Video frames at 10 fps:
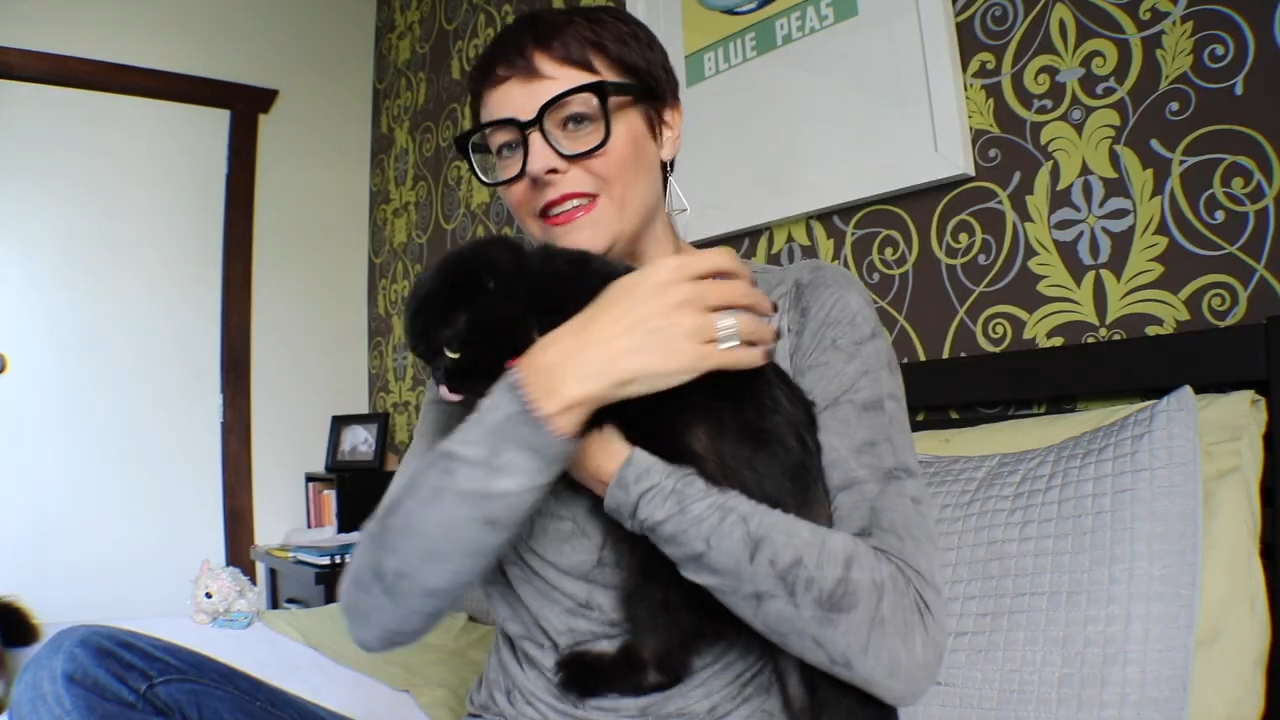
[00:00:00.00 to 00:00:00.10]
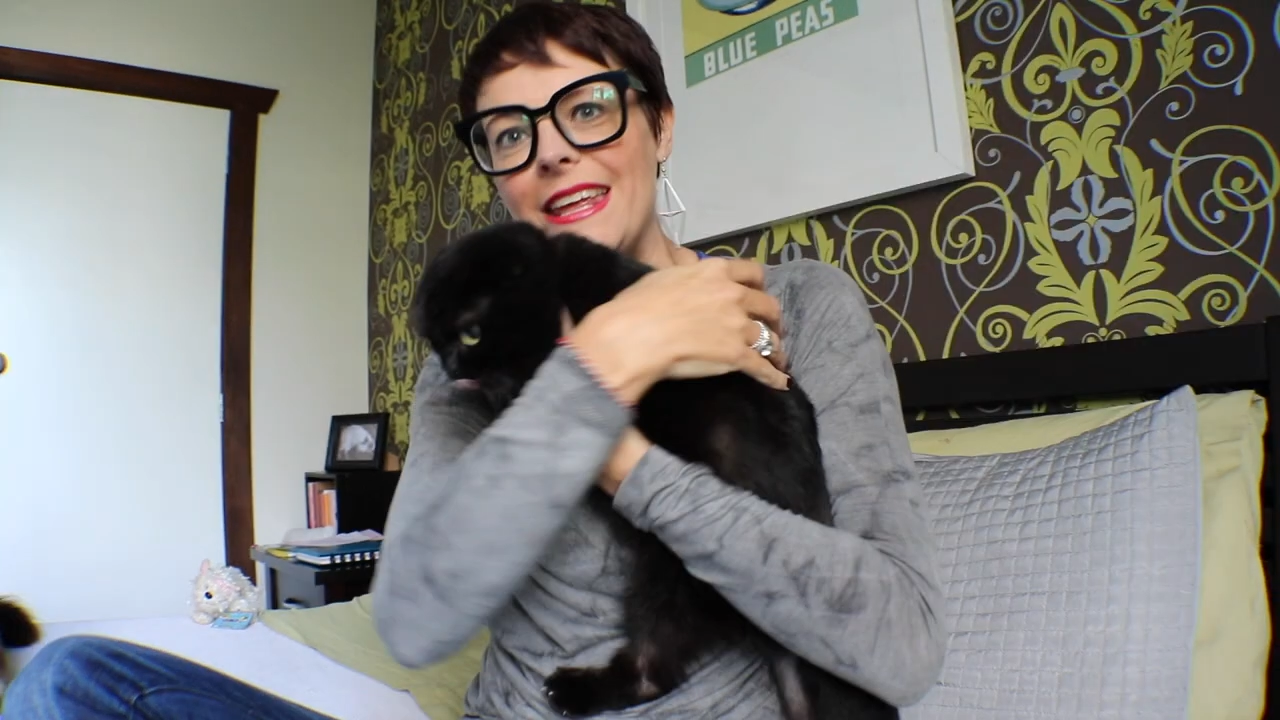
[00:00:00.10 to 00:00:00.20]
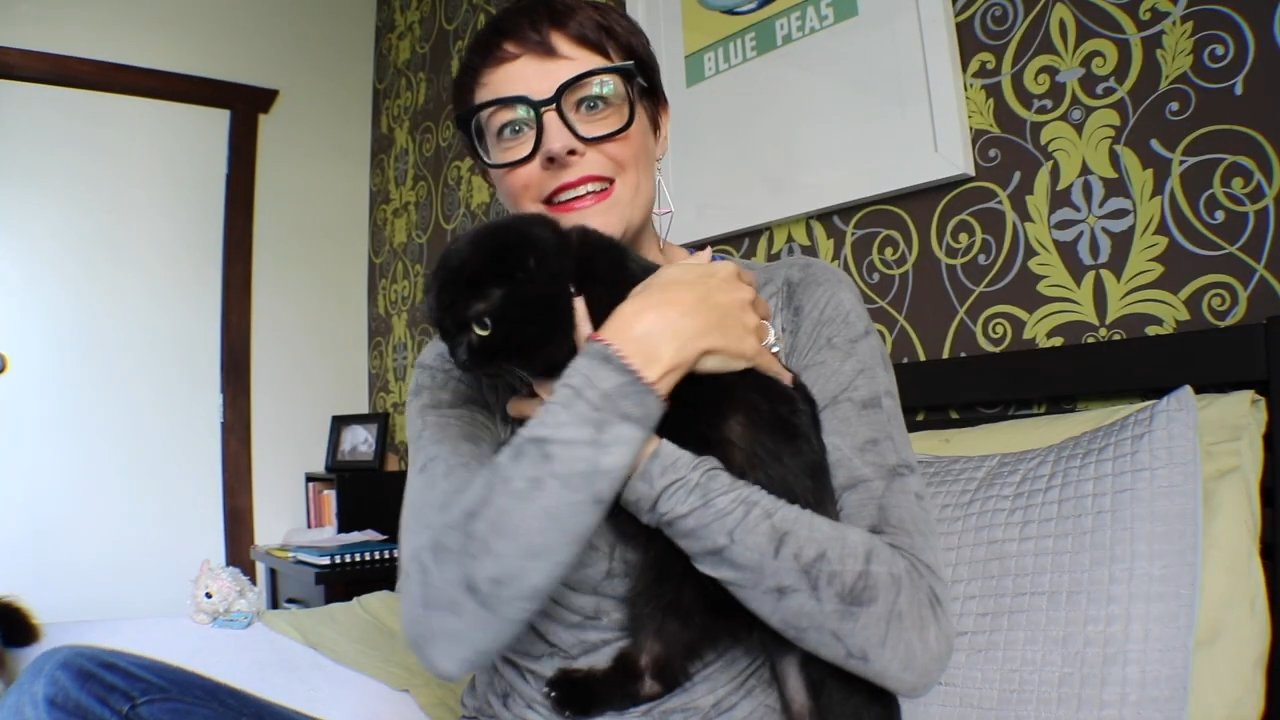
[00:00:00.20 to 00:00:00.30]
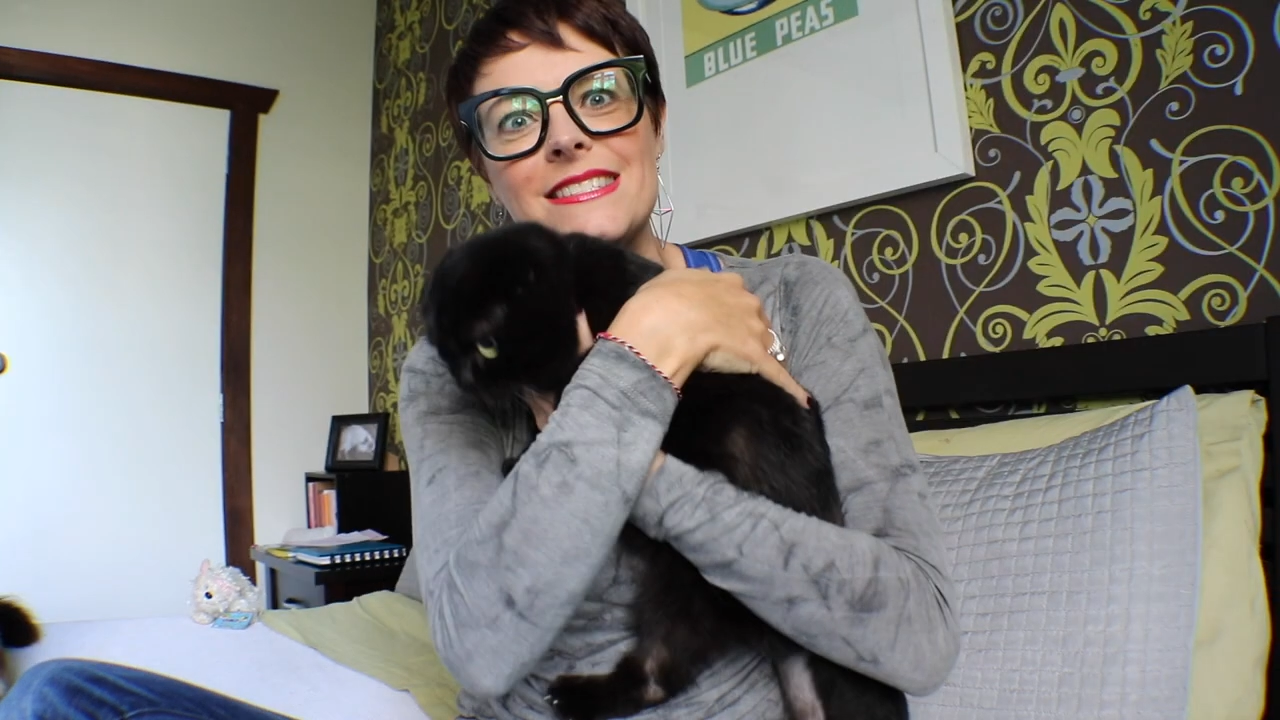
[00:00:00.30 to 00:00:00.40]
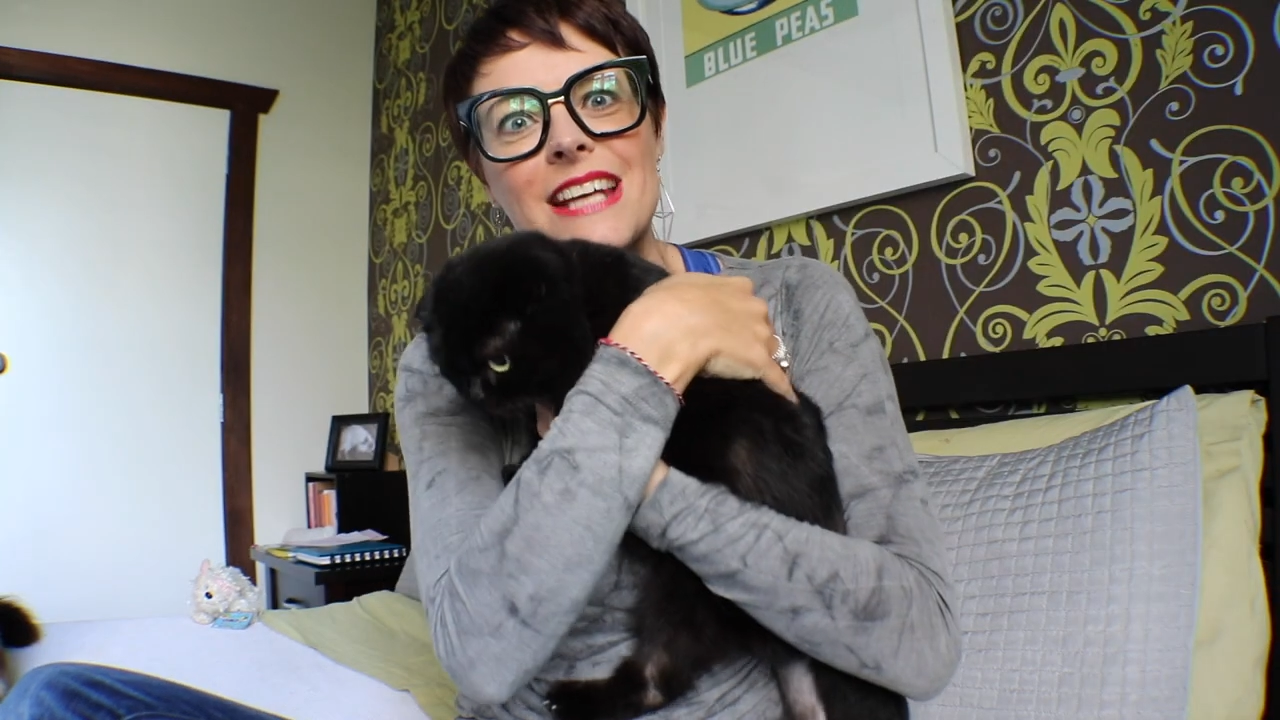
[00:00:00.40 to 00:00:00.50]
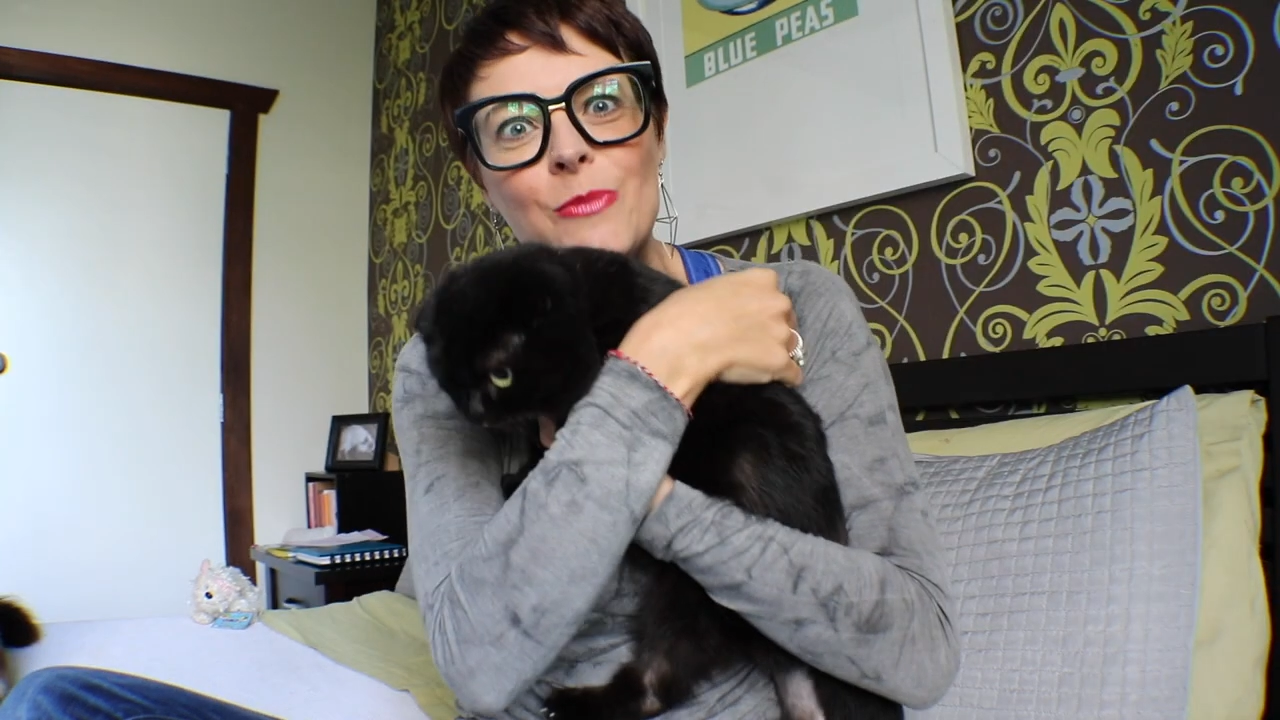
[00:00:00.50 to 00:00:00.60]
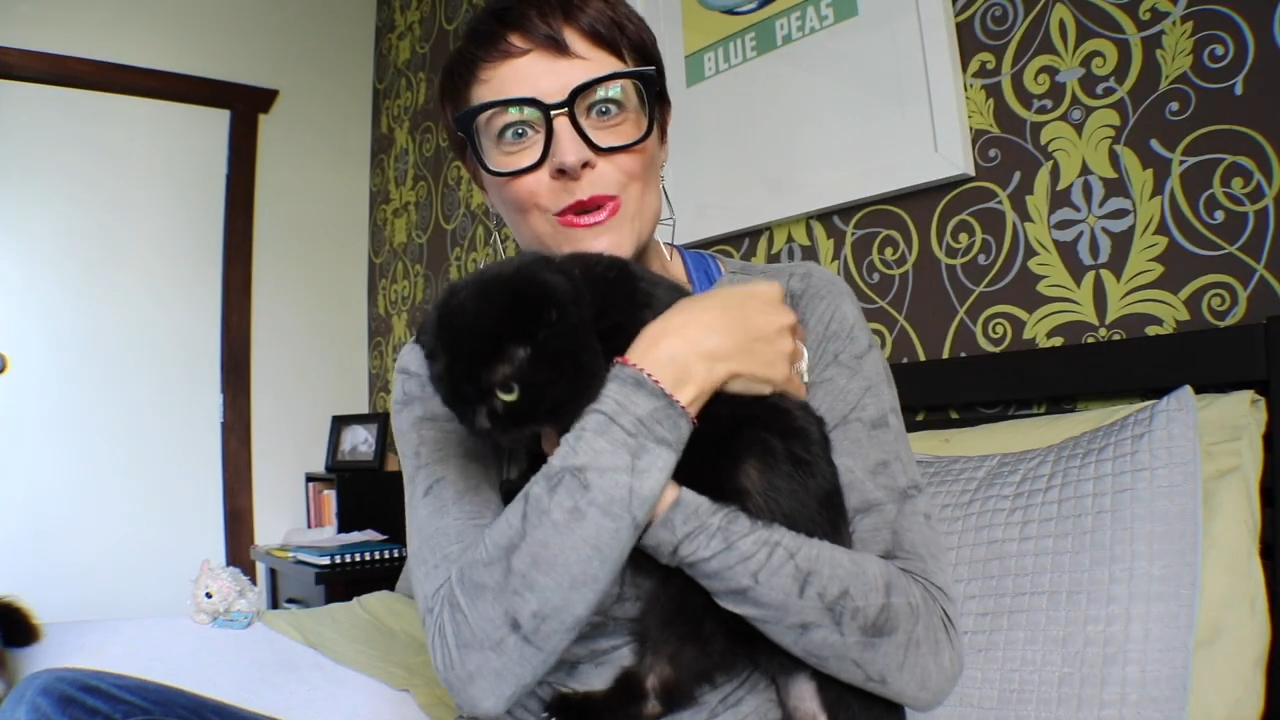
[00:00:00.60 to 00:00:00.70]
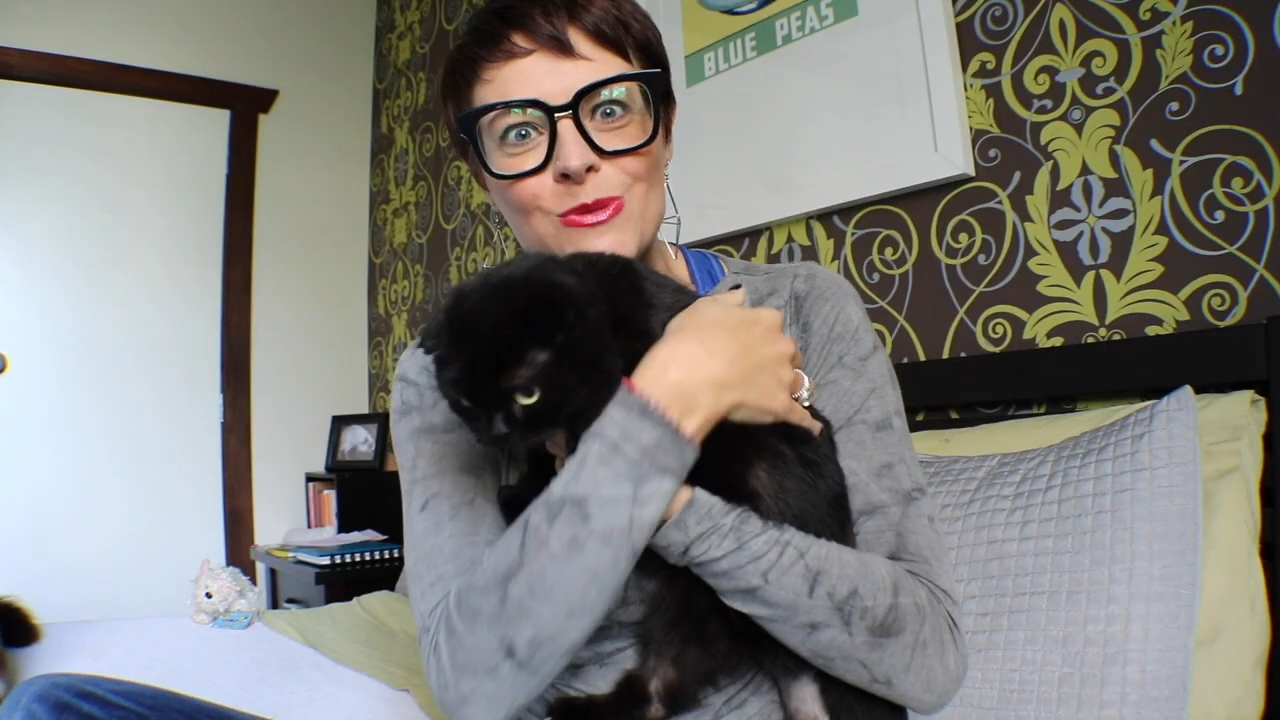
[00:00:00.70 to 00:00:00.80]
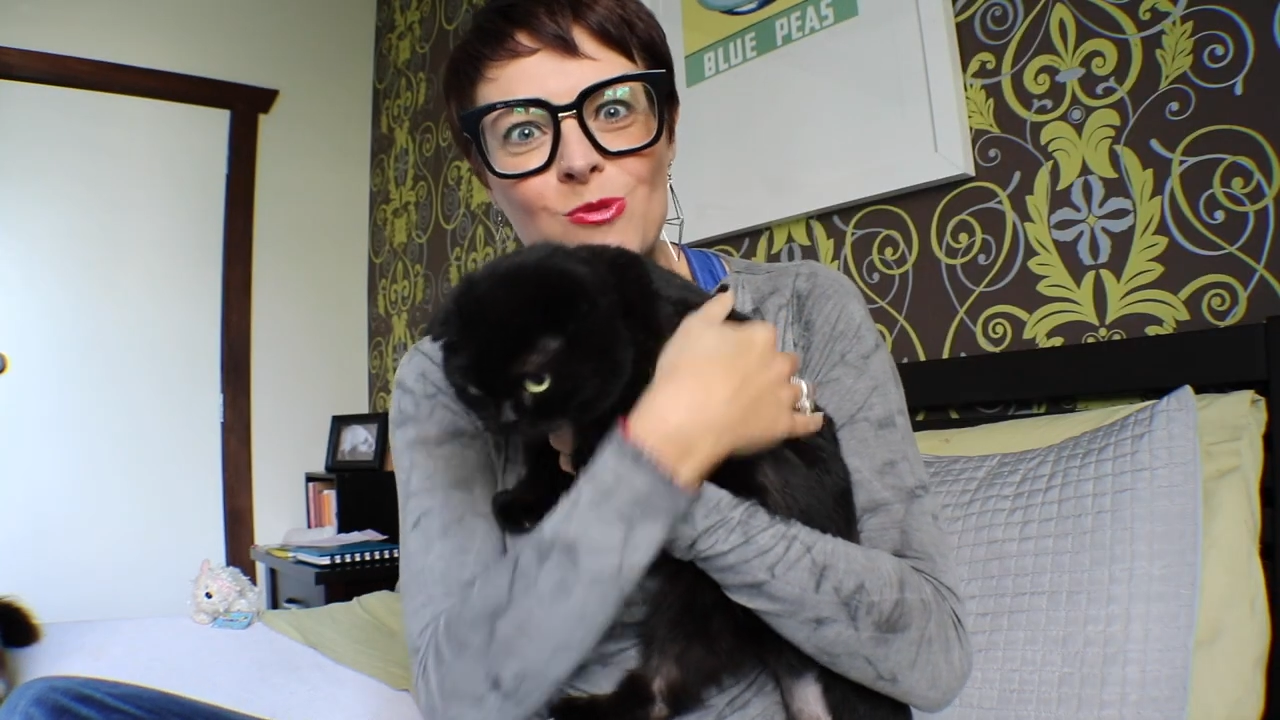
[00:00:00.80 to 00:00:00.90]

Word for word: Next up is